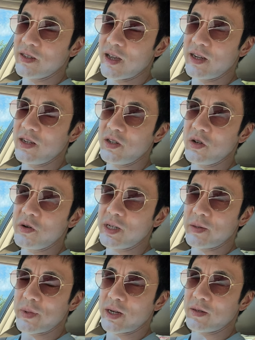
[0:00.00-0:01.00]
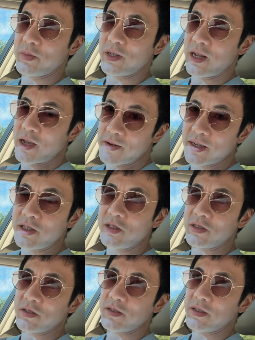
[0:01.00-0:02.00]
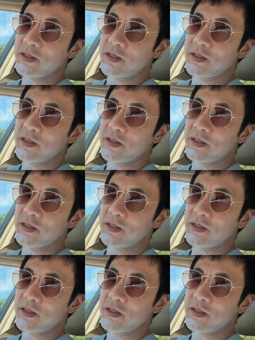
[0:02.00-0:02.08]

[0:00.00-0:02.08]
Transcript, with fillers: I didn't know any better, but now I do.